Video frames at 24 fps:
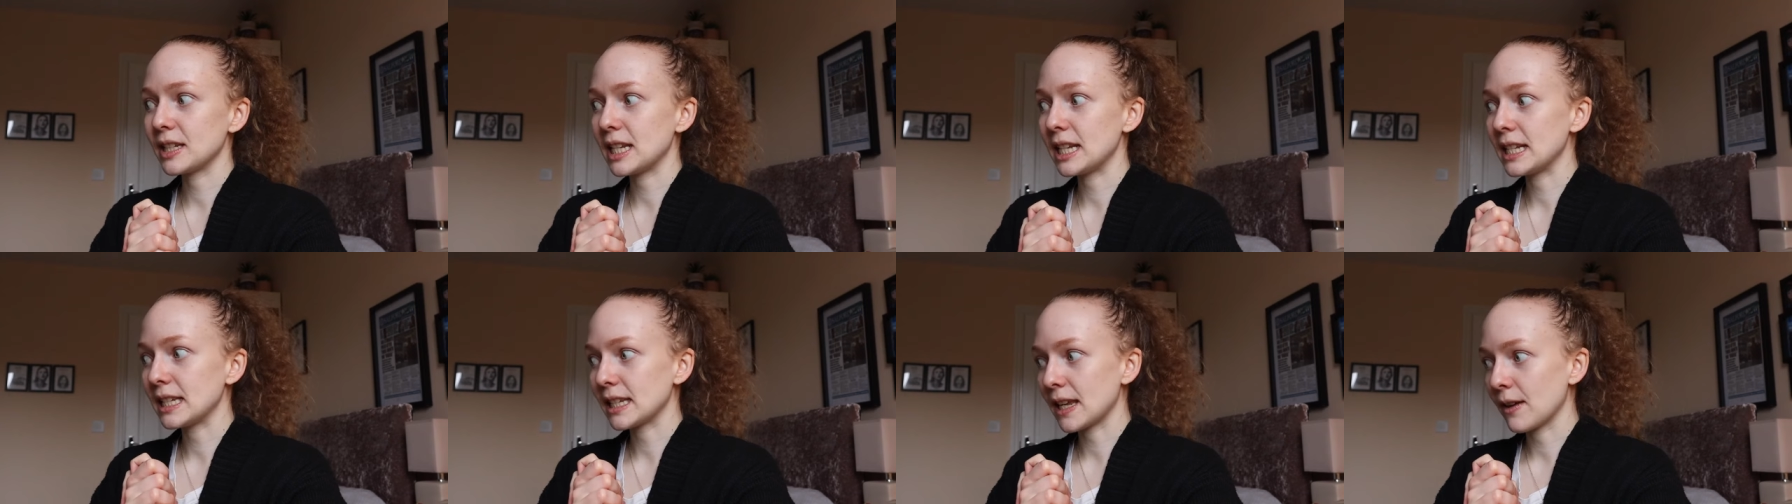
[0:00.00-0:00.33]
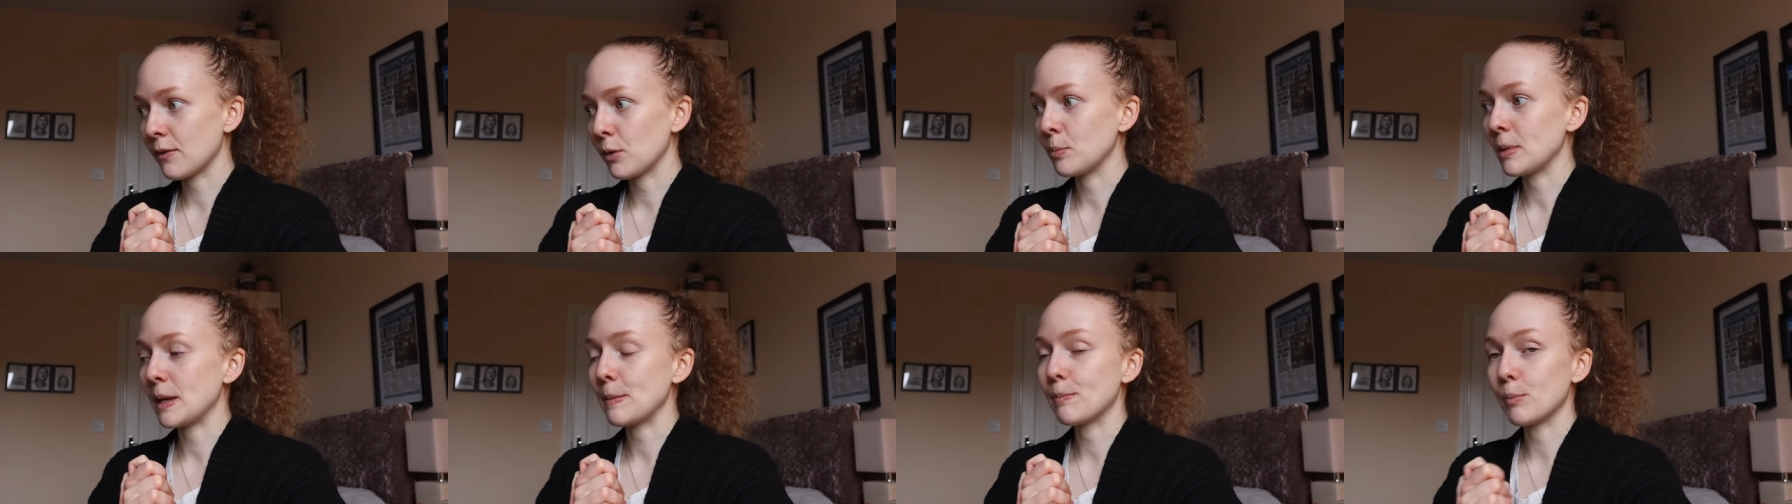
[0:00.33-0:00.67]
he's
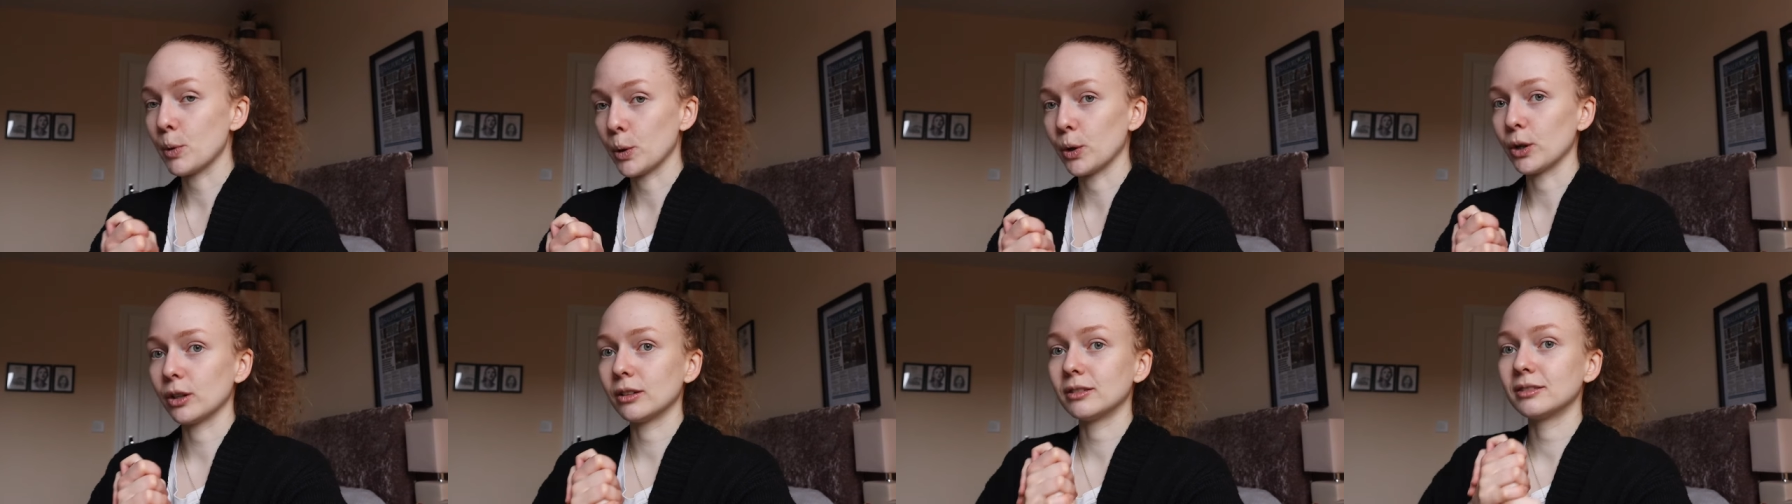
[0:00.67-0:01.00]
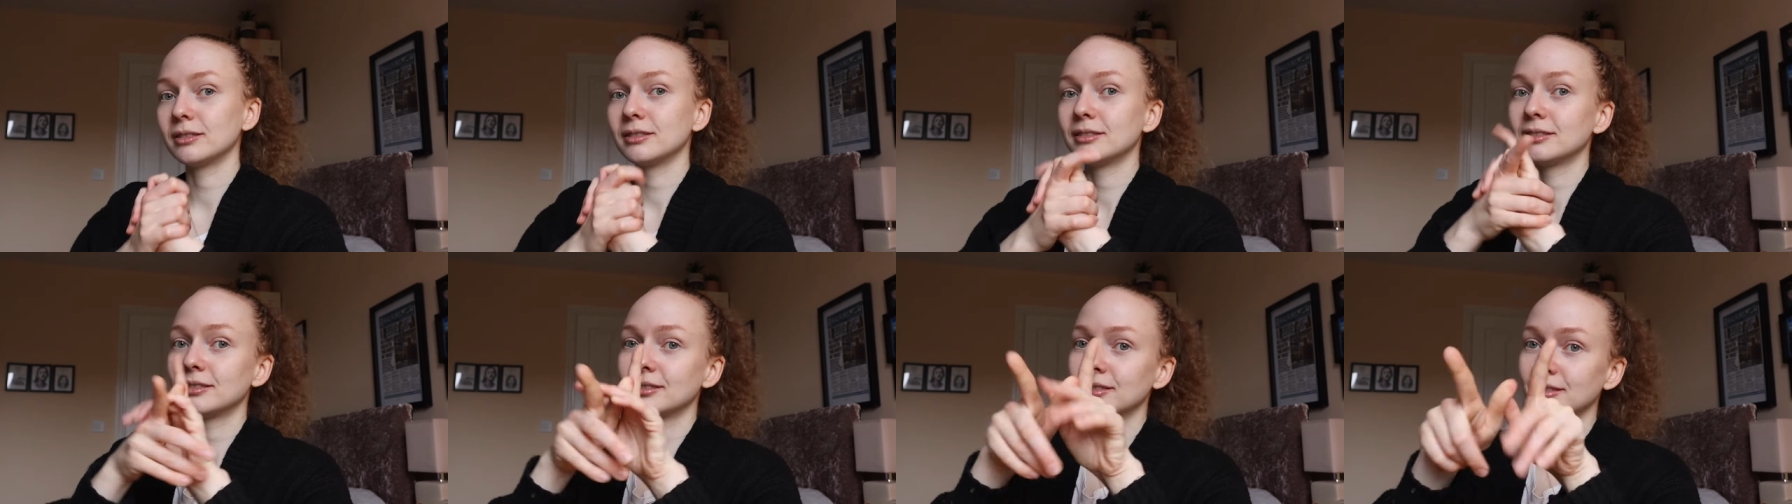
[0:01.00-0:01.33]
given me, but
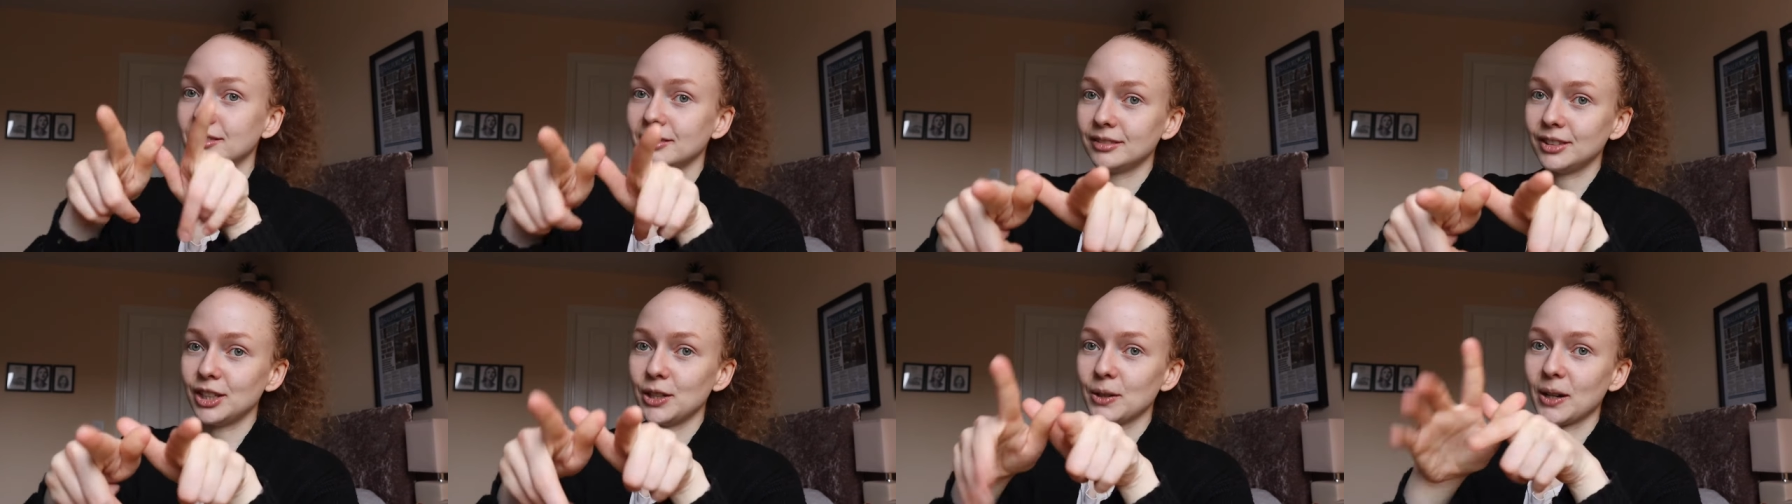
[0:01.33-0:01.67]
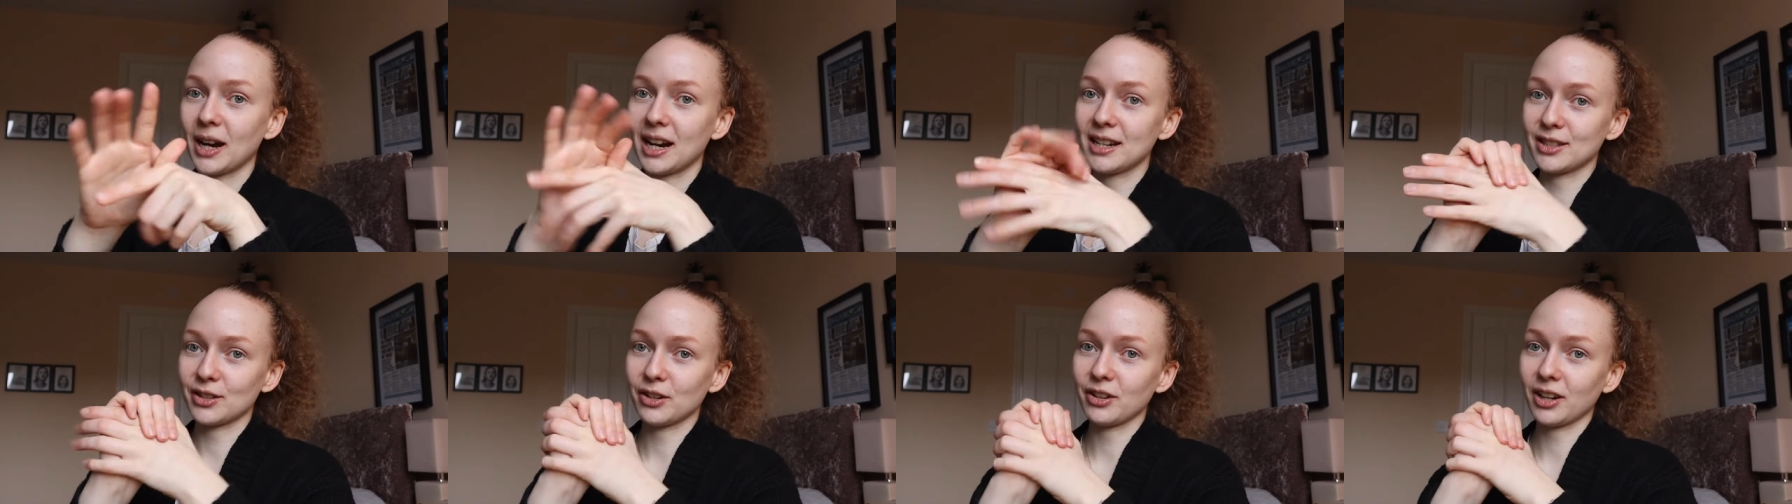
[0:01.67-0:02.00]
you
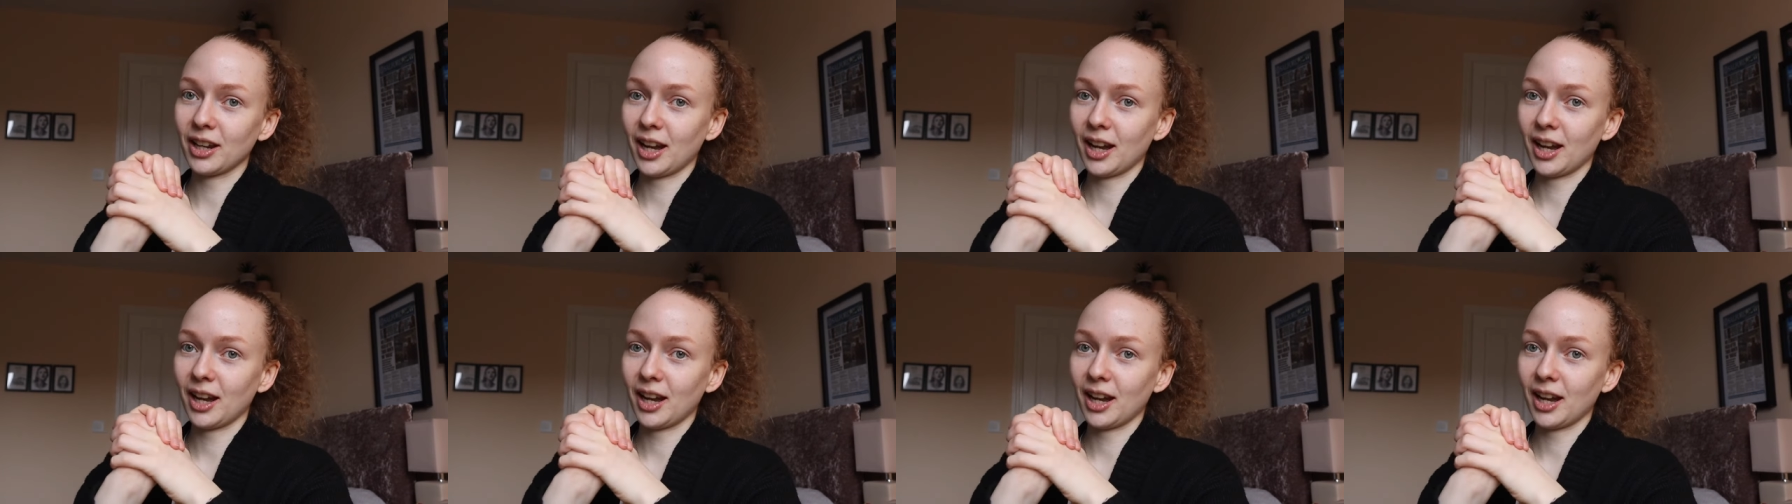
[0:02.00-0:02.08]
guys are